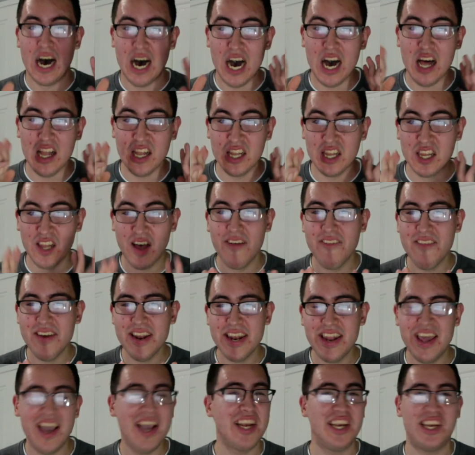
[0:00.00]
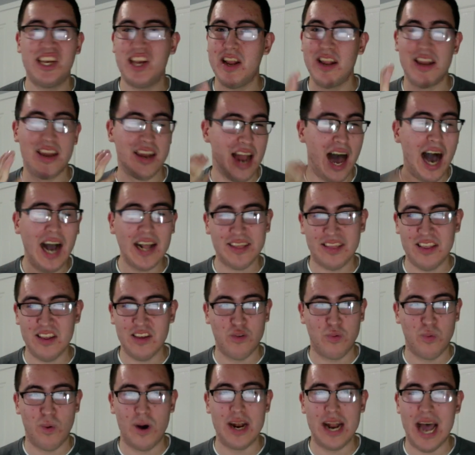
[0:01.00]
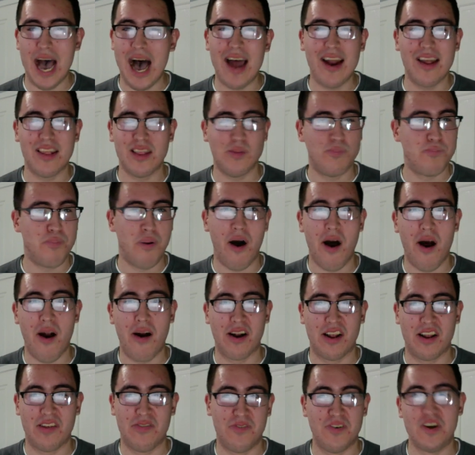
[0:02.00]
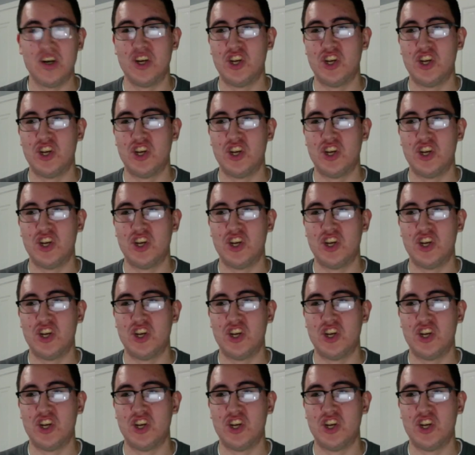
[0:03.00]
Illumination knocked this one out of the park, for